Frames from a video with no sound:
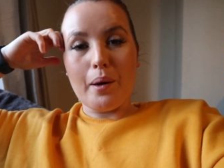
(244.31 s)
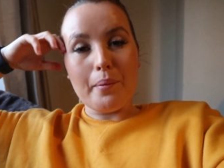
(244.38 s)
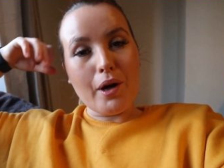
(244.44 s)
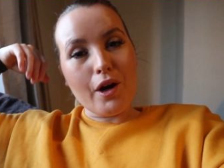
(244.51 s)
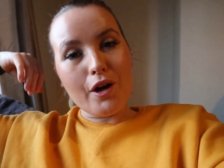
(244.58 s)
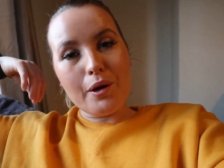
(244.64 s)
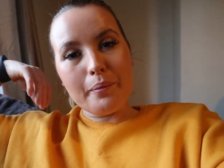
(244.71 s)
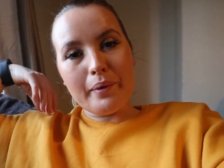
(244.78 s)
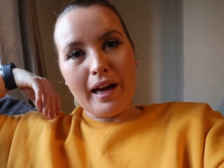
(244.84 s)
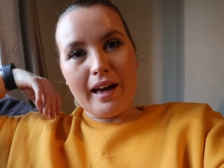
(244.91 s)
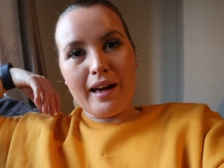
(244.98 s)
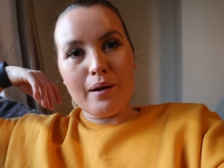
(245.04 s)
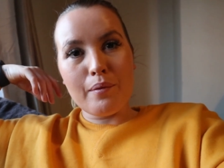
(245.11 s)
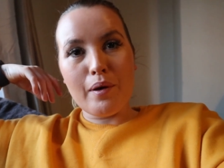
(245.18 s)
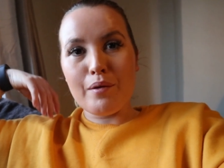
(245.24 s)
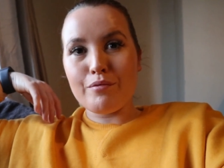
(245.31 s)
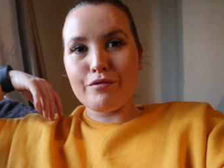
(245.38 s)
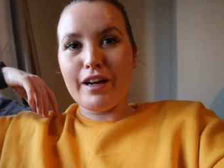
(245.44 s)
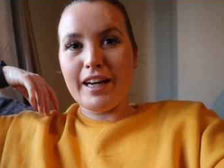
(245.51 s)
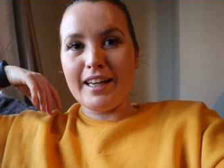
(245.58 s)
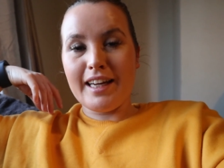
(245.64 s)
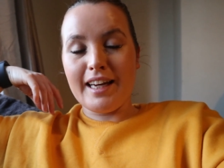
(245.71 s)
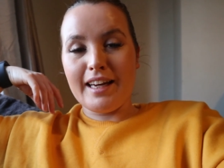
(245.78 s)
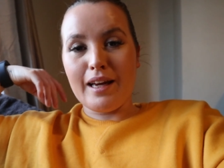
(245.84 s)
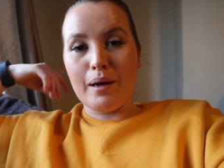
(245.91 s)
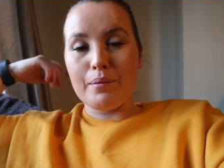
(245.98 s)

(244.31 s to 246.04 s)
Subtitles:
I'm home now, I'm ready,